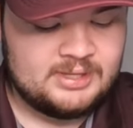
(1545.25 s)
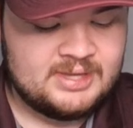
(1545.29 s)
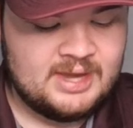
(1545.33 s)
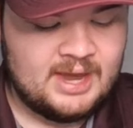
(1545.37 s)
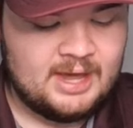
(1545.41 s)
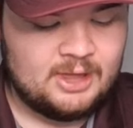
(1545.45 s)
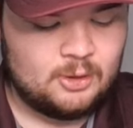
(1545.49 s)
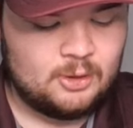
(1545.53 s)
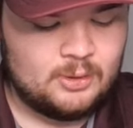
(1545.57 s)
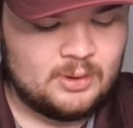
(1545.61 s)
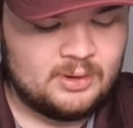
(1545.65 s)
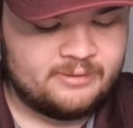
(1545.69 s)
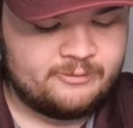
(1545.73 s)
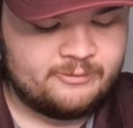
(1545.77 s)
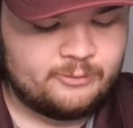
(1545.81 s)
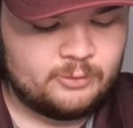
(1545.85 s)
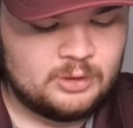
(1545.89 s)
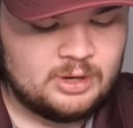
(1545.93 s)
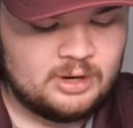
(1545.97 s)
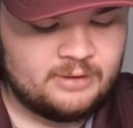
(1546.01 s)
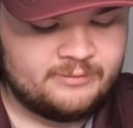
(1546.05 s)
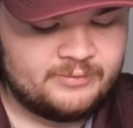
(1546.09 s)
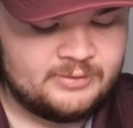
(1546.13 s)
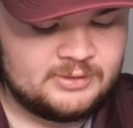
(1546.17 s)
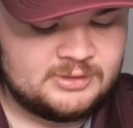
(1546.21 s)
Taylor had four
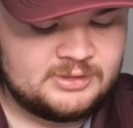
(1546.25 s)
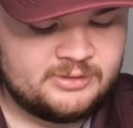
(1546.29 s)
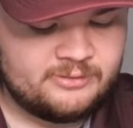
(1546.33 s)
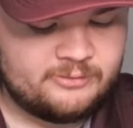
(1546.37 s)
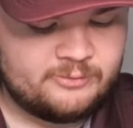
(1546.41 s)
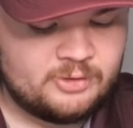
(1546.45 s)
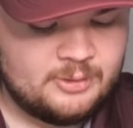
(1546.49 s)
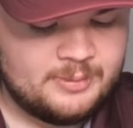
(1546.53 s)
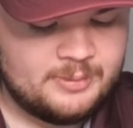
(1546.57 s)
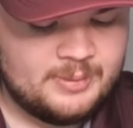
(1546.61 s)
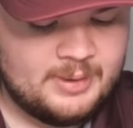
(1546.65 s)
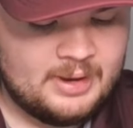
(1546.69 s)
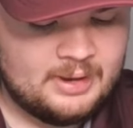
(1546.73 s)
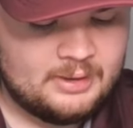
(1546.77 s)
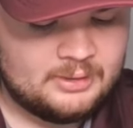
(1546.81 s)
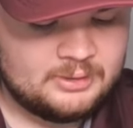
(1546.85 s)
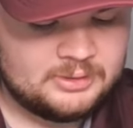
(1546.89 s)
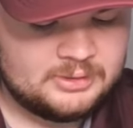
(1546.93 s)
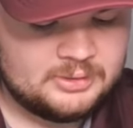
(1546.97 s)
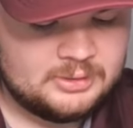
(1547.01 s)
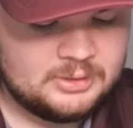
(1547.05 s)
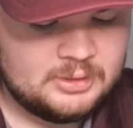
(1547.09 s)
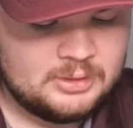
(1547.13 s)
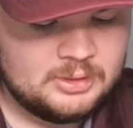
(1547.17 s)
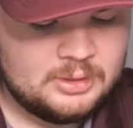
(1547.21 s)
offensive
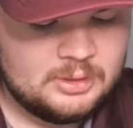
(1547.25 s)
rebounds.